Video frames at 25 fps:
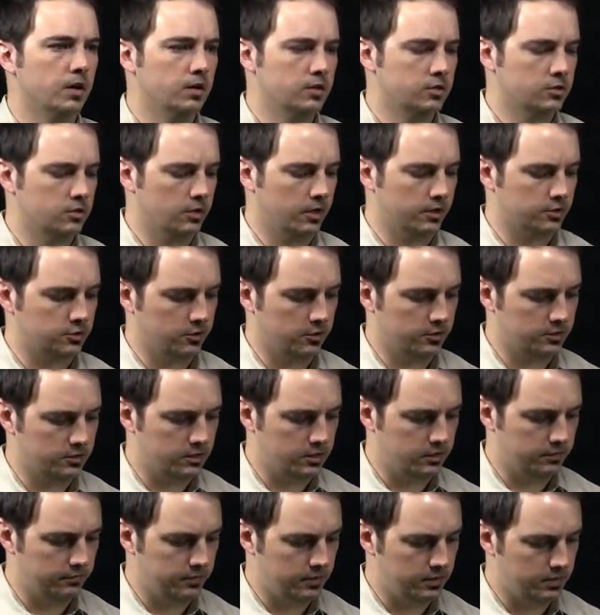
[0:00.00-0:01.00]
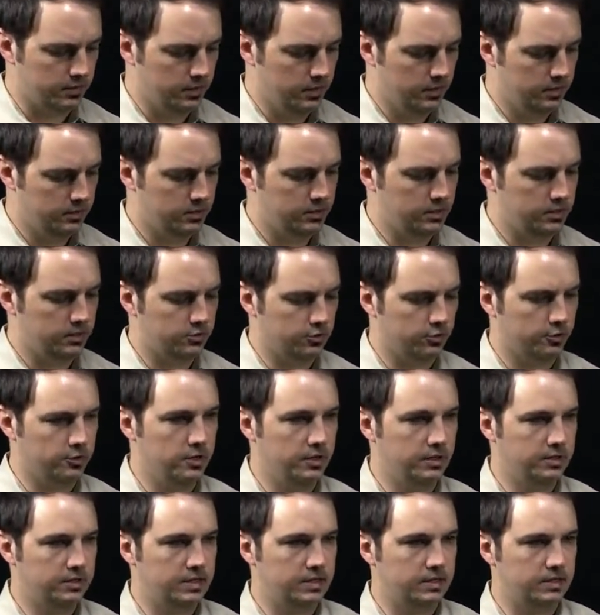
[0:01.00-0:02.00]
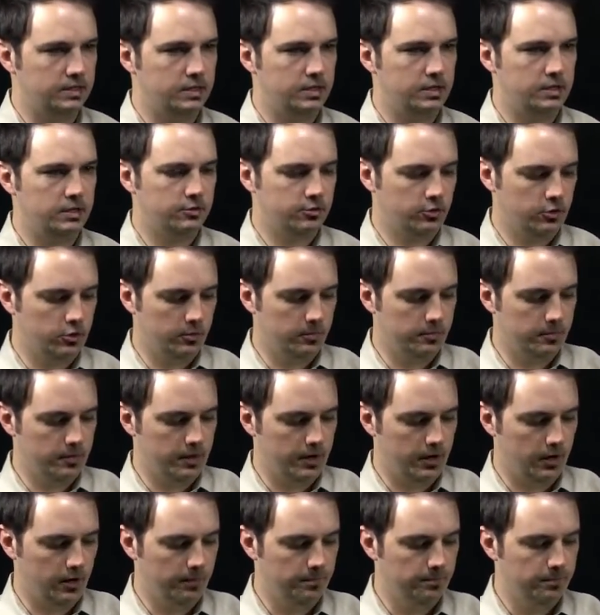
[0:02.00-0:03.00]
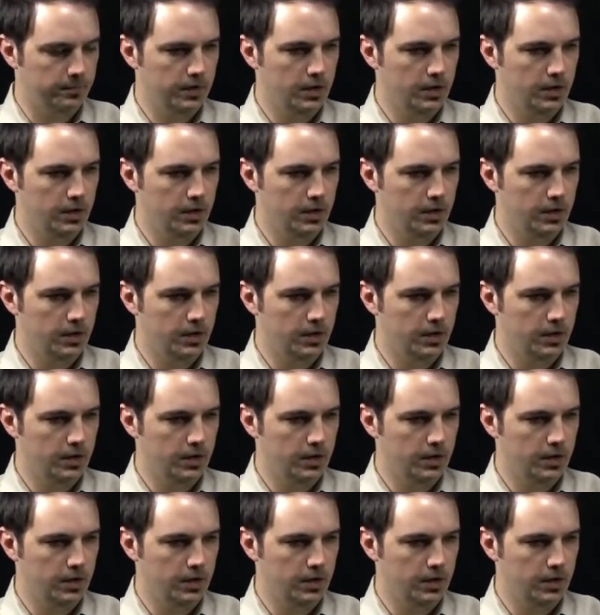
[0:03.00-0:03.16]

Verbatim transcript: So that's our dV dt term there.